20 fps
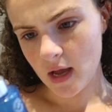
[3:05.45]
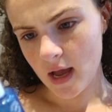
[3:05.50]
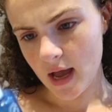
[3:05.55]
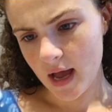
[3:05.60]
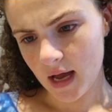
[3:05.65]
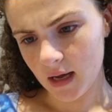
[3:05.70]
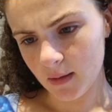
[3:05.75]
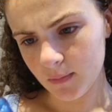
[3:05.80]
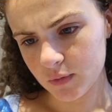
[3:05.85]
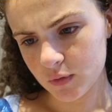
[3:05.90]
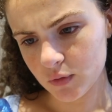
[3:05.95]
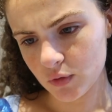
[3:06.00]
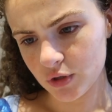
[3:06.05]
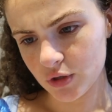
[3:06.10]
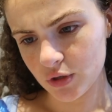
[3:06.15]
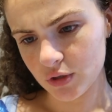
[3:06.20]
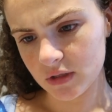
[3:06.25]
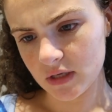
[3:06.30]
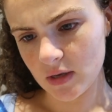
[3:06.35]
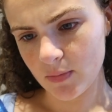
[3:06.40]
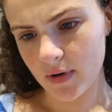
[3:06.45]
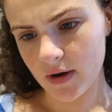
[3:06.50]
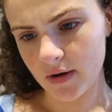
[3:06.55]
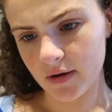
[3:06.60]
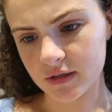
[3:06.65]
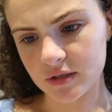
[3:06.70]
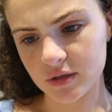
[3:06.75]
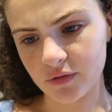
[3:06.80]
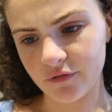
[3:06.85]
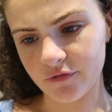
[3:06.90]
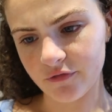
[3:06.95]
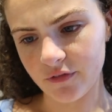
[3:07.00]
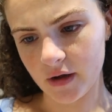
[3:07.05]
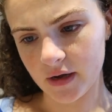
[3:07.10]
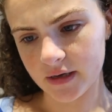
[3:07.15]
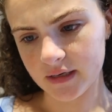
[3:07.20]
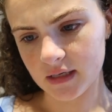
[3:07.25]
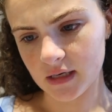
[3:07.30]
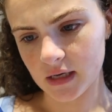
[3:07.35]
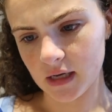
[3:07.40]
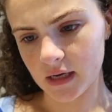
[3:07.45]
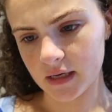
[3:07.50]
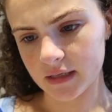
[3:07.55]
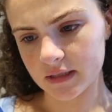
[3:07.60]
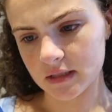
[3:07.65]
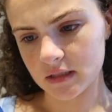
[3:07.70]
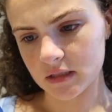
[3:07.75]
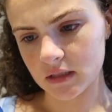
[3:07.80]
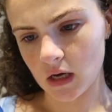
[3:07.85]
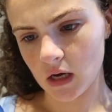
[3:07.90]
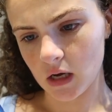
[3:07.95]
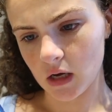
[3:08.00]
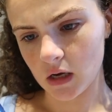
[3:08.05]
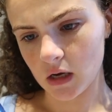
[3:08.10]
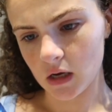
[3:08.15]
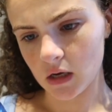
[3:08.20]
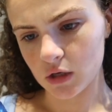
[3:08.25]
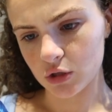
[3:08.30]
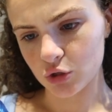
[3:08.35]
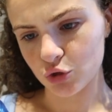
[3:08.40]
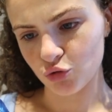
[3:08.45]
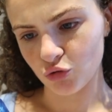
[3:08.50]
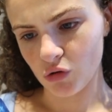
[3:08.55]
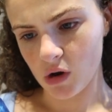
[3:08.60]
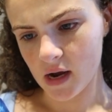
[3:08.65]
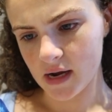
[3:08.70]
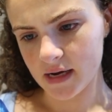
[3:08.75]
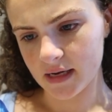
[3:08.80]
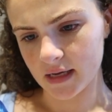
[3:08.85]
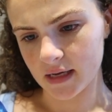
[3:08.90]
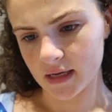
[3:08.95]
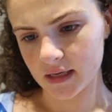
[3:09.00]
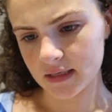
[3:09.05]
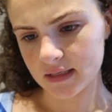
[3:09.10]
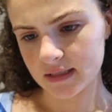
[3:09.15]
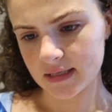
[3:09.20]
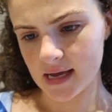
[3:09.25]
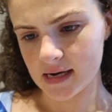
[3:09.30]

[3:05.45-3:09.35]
Helps reduce the appearance of fine lines, dark dryness,